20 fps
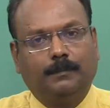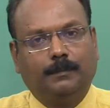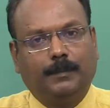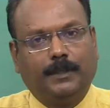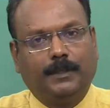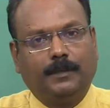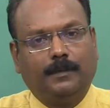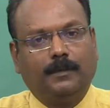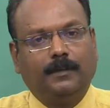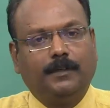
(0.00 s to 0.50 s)

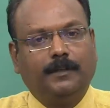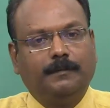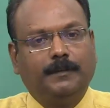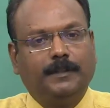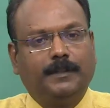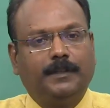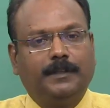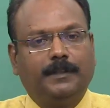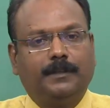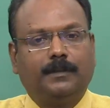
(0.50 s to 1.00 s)
particularly
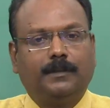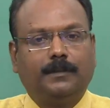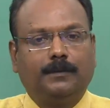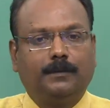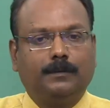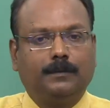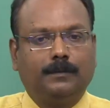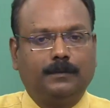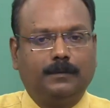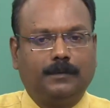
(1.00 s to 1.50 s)
with regard
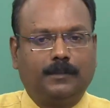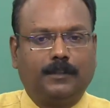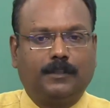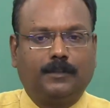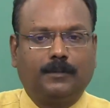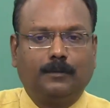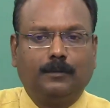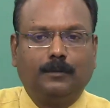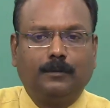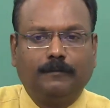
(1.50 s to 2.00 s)
to
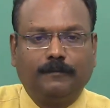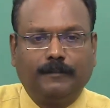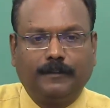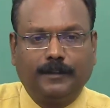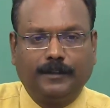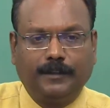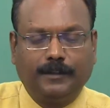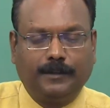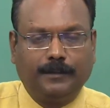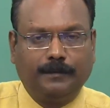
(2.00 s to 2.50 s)
dress code
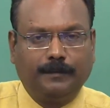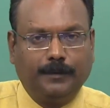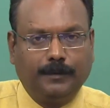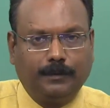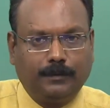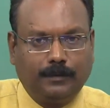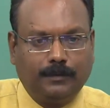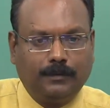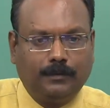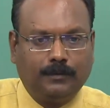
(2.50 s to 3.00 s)
for
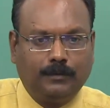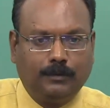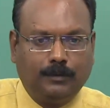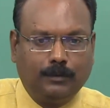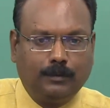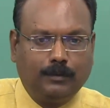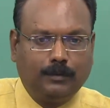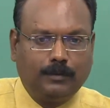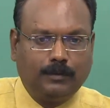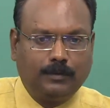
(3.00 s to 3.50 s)
interviews.
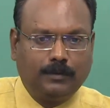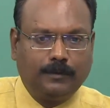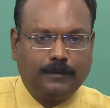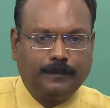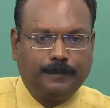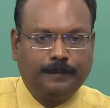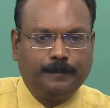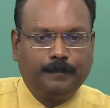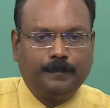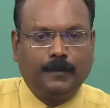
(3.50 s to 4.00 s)
Do's,
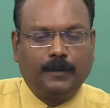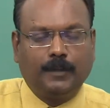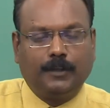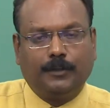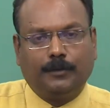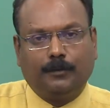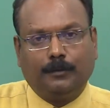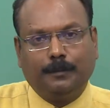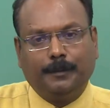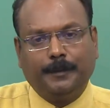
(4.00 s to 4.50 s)

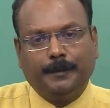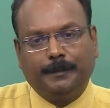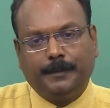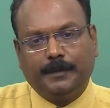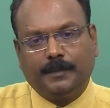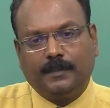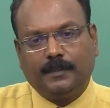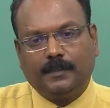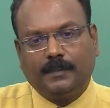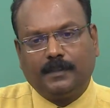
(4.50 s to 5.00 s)
it should be
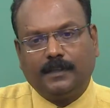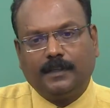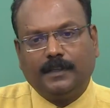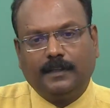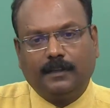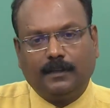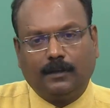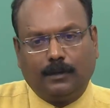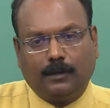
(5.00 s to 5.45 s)
business like